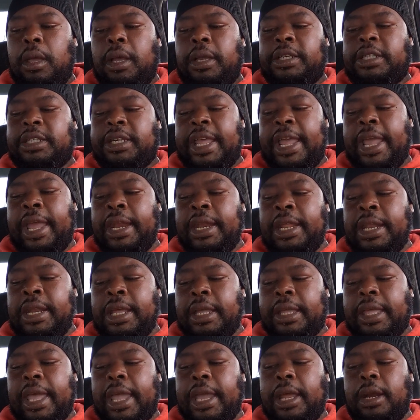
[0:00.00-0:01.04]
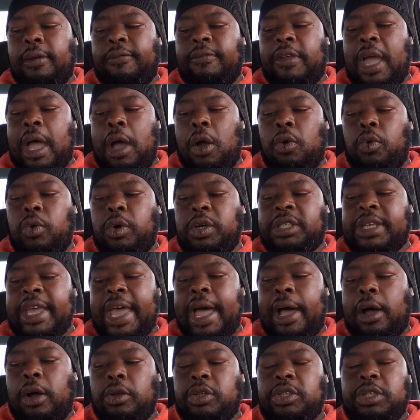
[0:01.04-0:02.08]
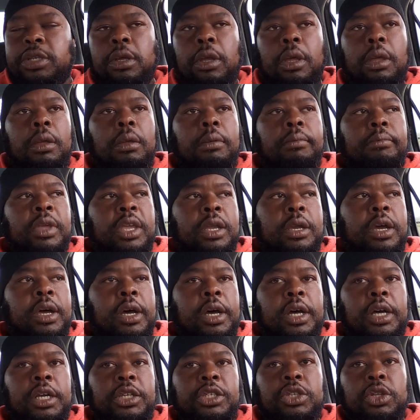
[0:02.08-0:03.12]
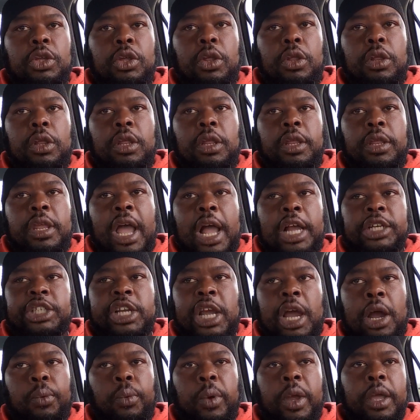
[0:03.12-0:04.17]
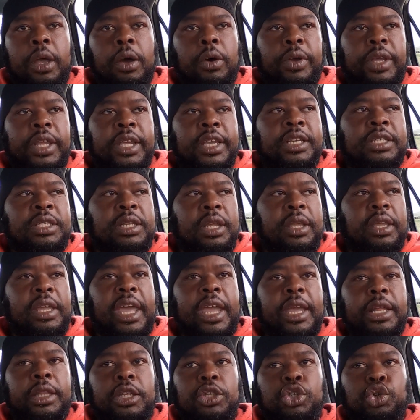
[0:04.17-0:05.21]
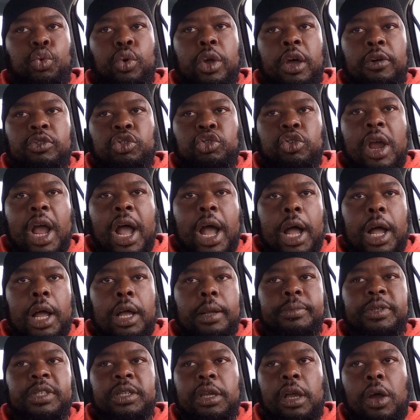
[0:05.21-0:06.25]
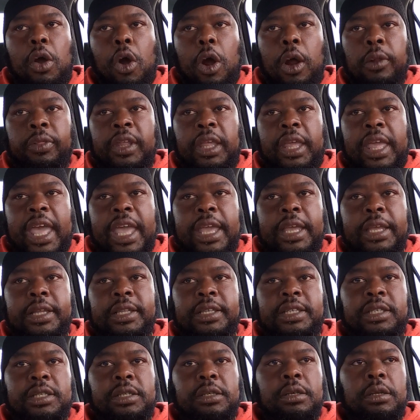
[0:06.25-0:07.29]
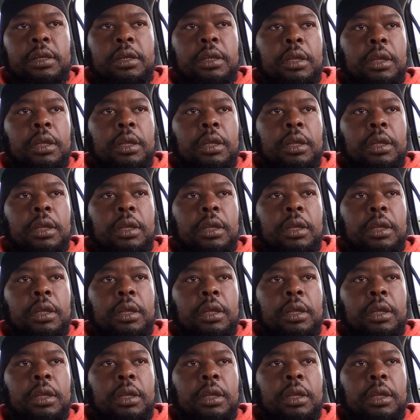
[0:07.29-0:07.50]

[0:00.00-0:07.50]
Stand in the gate of Yahuwah's house, because Yahshar'al is the gate. The 12 tribes are the gates.